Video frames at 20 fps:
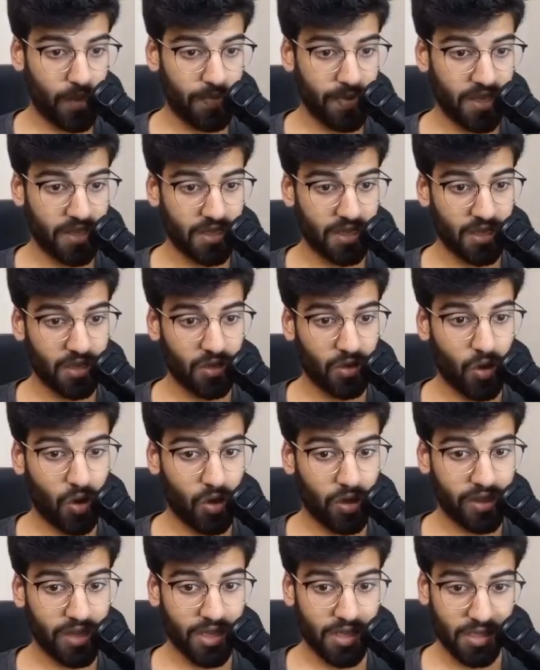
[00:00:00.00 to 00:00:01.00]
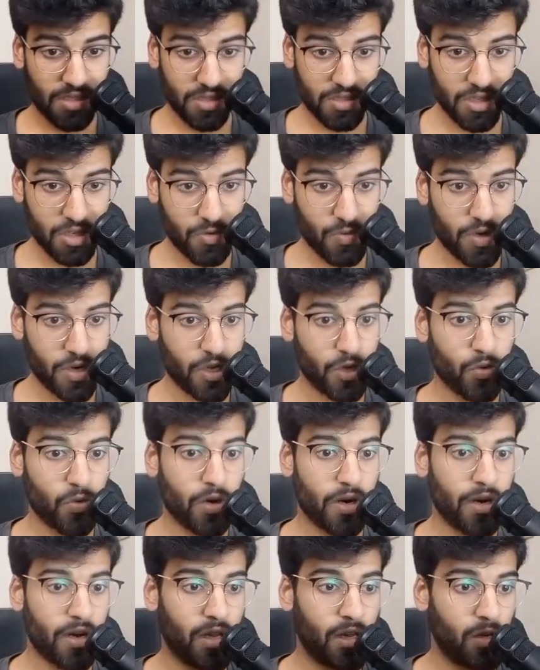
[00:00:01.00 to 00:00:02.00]
is going to call this server
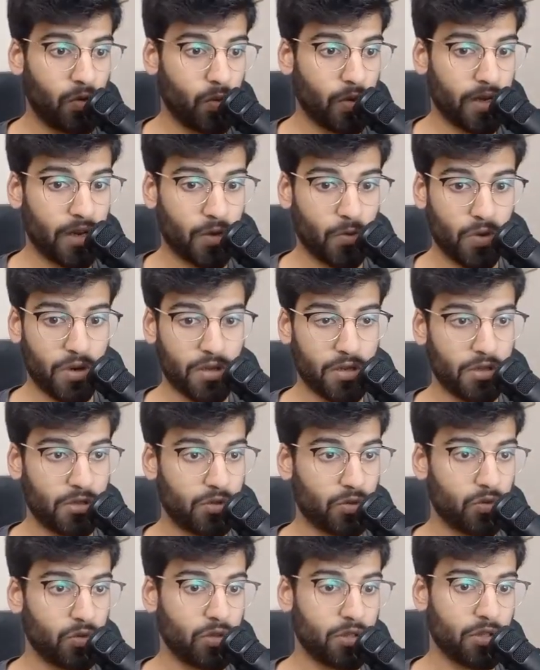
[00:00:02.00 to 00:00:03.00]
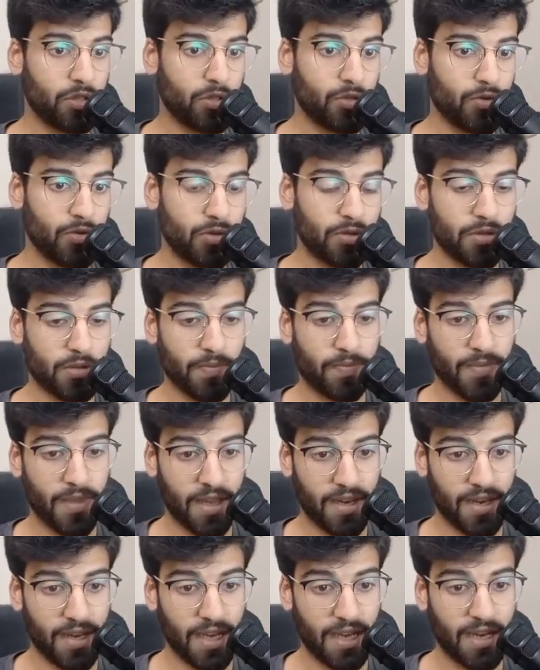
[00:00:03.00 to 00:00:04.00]
URL whenever this tool is used,
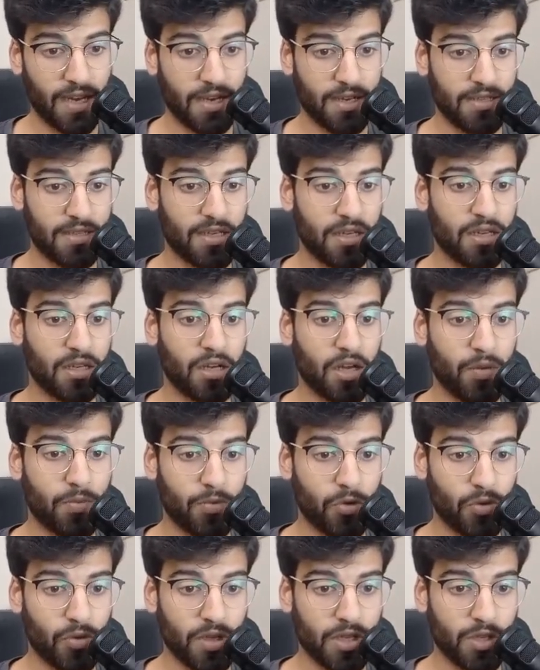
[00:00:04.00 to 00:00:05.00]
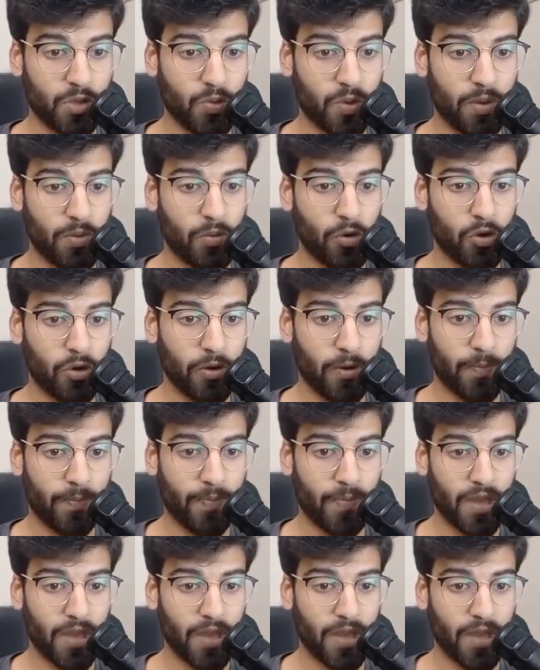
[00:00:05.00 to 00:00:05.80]
and data is going to come to this webhook.